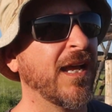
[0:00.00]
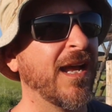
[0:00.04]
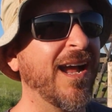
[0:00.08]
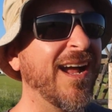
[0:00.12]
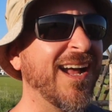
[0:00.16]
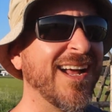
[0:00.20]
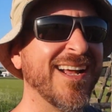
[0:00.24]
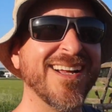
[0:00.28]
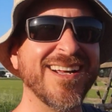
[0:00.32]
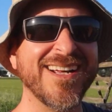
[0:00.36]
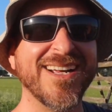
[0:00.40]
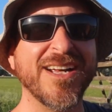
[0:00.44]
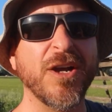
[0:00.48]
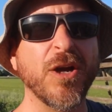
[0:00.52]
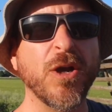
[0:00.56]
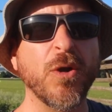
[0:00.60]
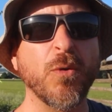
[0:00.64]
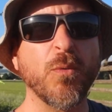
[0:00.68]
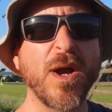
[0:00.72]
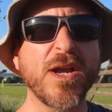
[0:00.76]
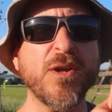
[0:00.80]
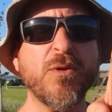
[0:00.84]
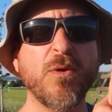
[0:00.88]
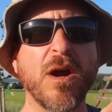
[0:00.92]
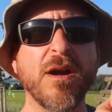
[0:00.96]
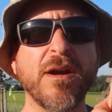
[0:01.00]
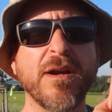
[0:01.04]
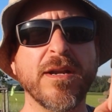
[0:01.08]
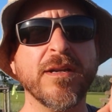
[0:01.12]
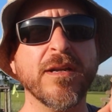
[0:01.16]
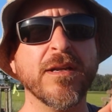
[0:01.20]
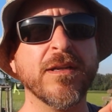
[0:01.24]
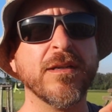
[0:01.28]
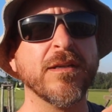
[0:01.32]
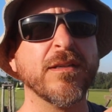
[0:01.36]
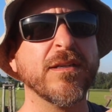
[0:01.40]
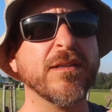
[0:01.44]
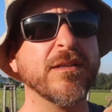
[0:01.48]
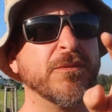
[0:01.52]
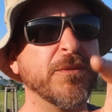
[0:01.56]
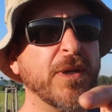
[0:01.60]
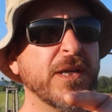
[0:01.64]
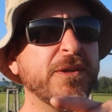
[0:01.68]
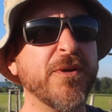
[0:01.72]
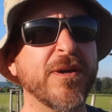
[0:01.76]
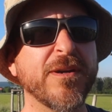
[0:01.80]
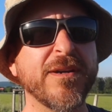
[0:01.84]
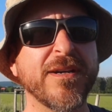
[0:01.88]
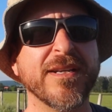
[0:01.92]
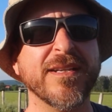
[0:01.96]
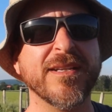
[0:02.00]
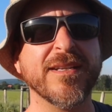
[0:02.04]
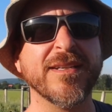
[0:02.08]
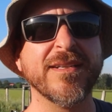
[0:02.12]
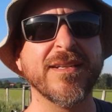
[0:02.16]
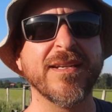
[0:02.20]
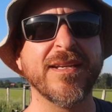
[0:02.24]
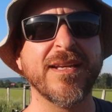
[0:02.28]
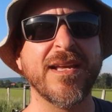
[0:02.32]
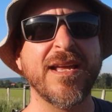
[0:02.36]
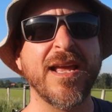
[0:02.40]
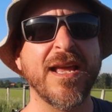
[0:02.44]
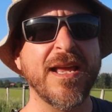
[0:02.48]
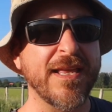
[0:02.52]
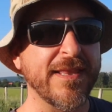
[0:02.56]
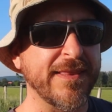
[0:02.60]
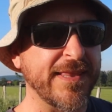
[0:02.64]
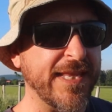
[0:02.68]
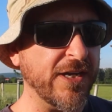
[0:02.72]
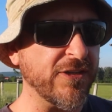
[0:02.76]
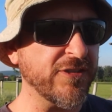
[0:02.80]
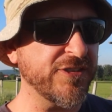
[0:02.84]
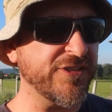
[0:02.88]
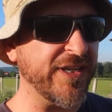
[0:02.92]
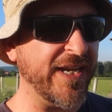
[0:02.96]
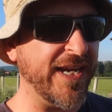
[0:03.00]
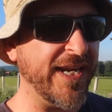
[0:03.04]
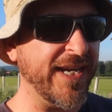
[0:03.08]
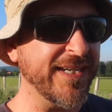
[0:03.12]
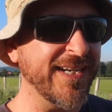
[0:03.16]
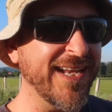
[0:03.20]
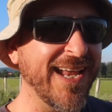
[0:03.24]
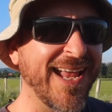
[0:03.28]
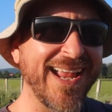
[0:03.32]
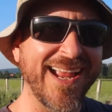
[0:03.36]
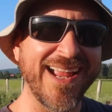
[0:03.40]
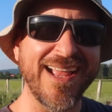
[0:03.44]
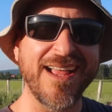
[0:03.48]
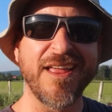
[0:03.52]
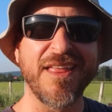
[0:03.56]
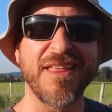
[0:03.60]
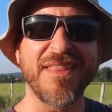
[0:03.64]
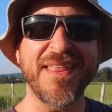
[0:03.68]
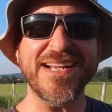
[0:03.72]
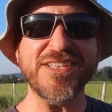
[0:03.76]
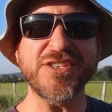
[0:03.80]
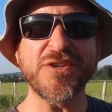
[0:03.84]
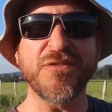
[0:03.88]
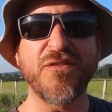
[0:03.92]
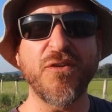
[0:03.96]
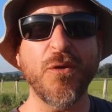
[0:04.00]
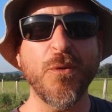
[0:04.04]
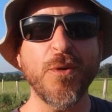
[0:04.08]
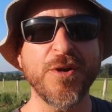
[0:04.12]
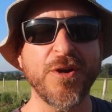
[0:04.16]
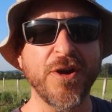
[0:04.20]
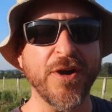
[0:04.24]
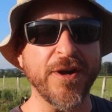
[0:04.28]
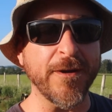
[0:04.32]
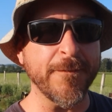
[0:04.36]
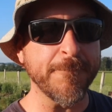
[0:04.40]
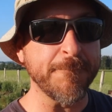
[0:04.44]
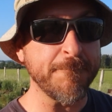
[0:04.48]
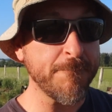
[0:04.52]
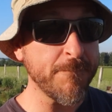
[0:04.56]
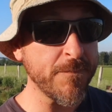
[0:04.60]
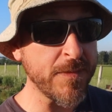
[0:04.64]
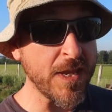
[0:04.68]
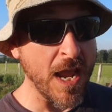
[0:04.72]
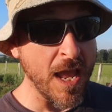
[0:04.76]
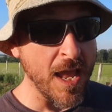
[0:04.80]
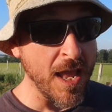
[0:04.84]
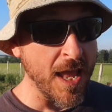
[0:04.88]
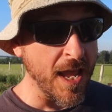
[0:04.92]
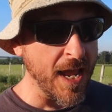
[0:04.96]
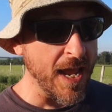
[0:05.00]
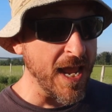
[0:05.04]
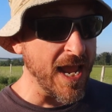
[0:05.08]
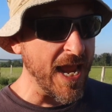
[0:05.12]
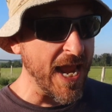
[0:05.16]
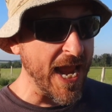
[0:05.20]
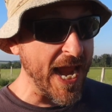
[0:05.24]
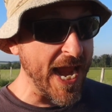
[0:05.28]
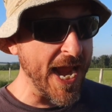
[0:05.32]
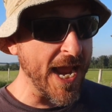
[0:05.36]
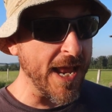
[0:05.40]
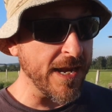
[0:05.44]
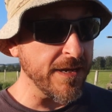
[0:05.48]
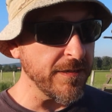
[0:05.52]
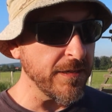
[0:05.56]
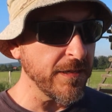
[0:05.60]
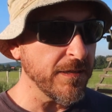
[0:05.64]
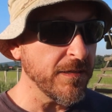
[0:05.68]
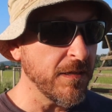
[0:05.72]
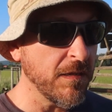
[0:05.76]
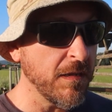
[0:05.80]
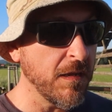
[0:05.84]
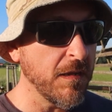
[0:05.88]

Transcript: ah, Waiguoren, they're saying, that's a foreigner. And